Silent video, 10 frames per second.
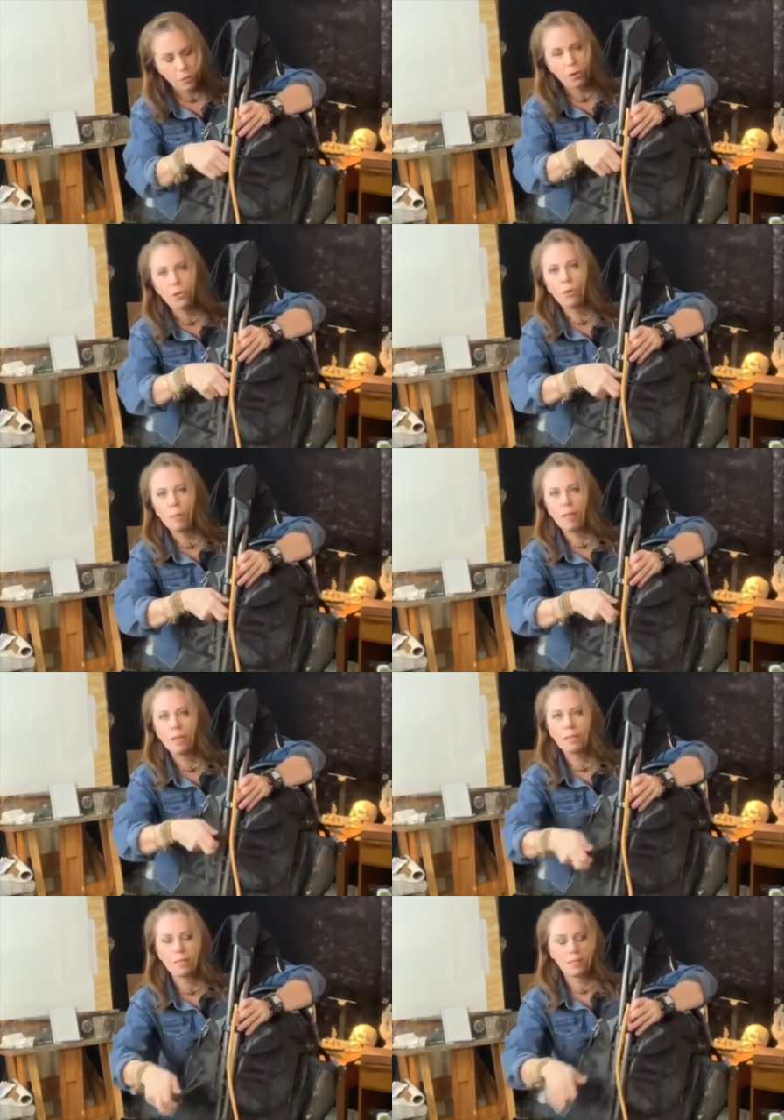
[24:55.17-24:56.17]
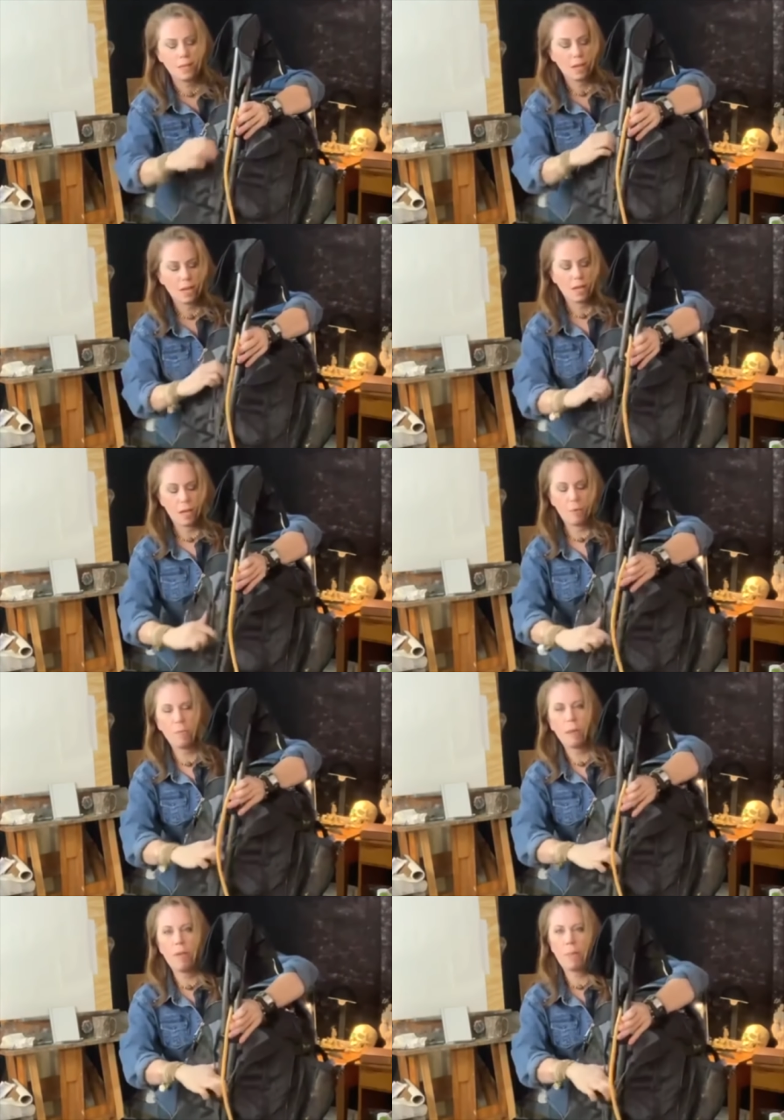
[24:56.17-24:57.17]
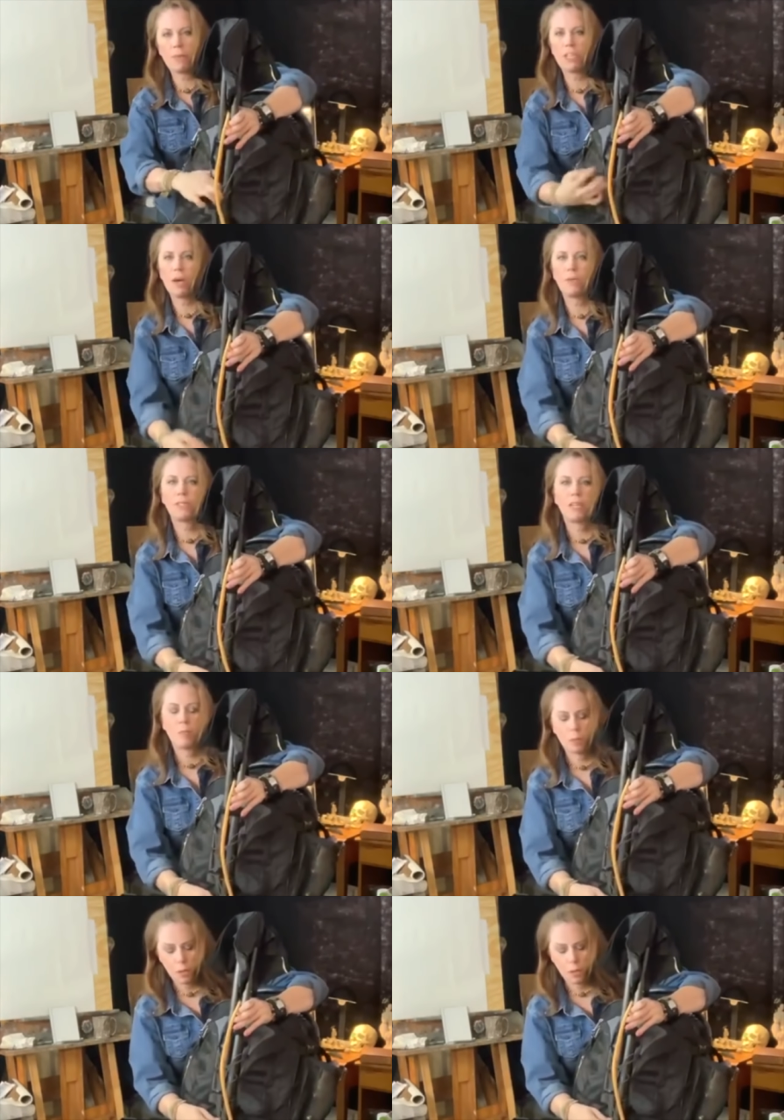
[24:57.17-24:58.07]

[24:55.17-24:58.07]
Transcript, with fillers: your equipment. I put my paper towels down